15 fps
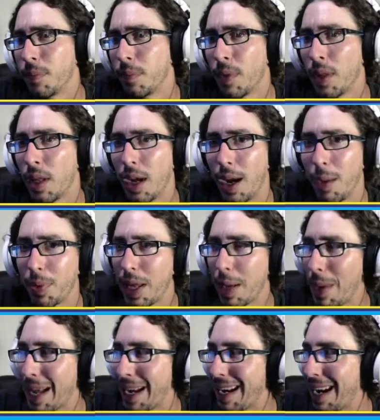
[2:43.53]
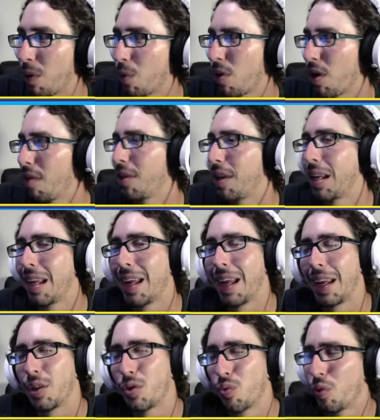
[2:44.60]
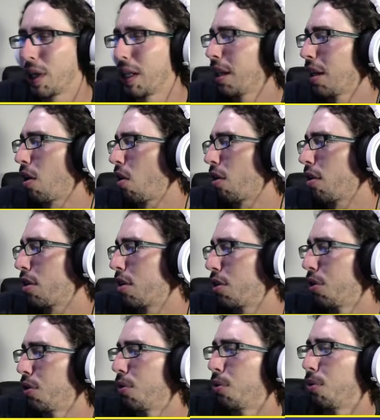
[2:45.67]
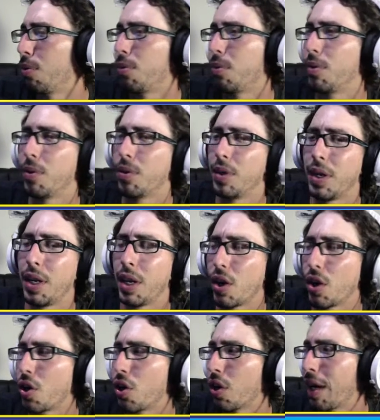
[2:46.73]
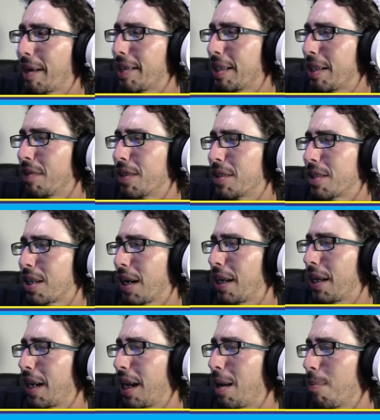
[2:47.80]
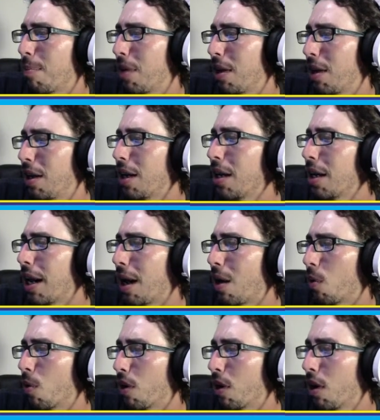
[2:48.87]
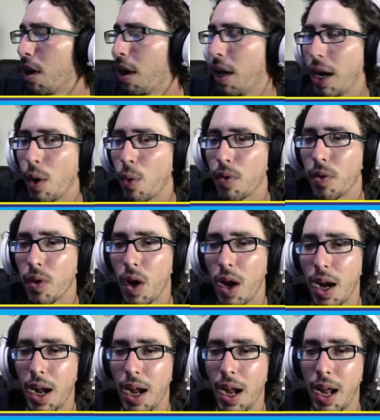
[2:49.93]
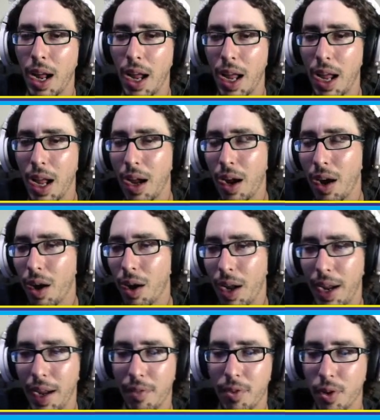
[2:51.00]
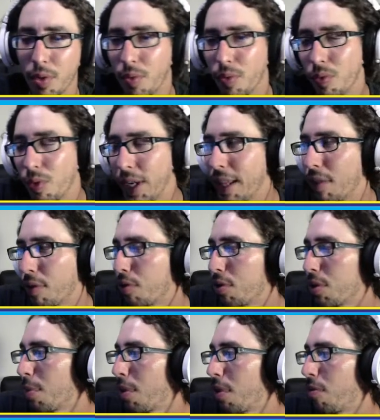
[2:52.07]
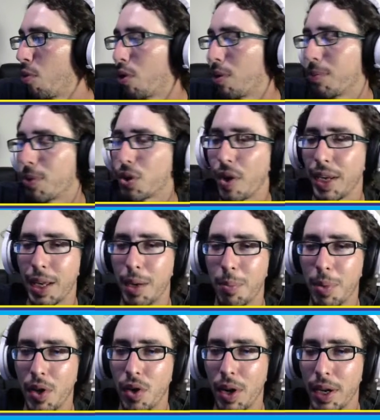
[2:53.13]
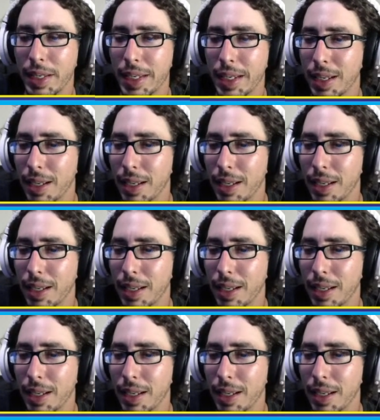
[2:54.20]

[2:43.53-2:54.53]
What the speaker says: I played about an hour of it. It's really hard to get a good idea of this kind of game in an hour. However, after reading through some of the forums, trying to get a better idea